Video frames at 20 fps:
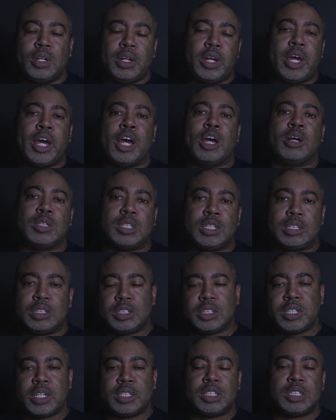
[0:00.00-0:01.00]
Now, to
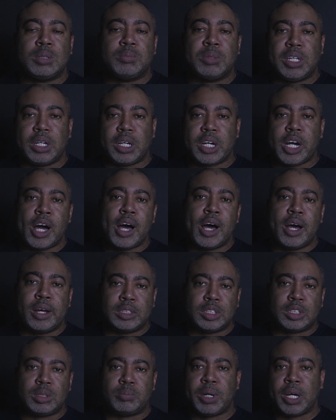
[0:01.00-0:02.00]
discuss some of the
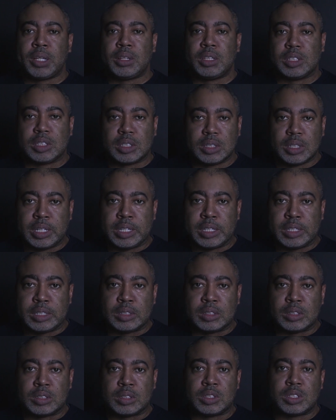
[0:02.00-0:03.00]
cons about this
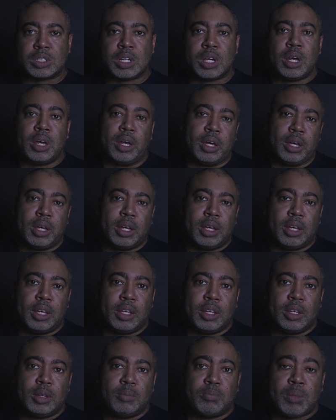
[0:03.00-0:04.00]
lens,
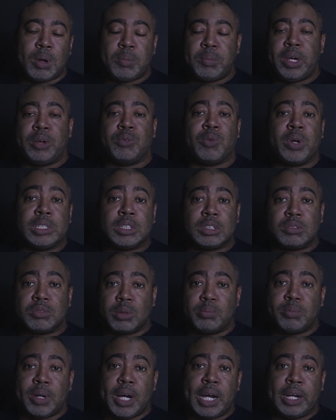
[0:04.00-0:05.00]
my main reason
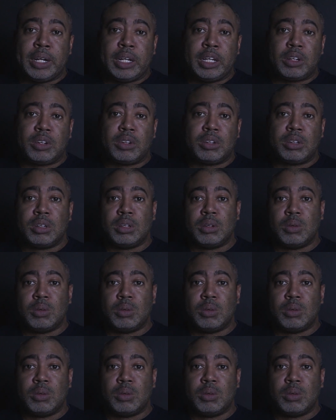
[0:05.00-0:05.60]
for buying it